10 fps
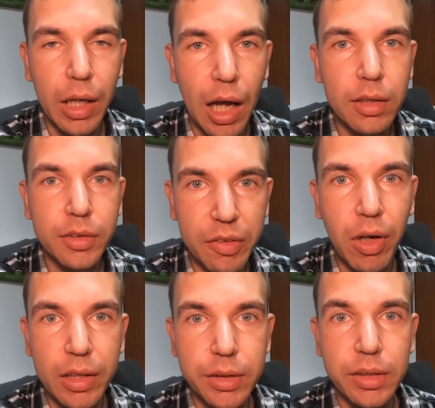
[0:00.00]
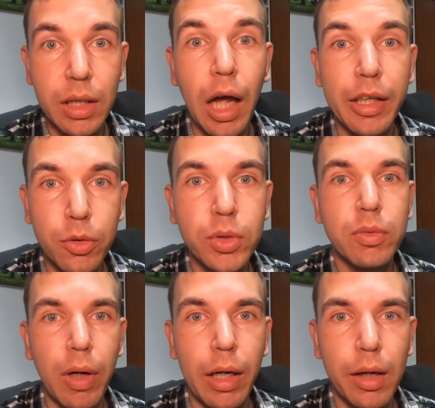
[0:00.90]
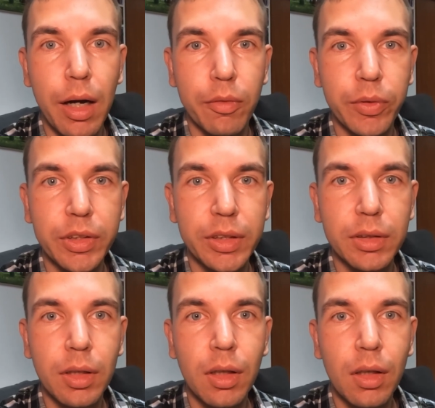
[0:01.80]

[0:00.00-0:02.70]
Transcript: other devices I use WireGuard, which is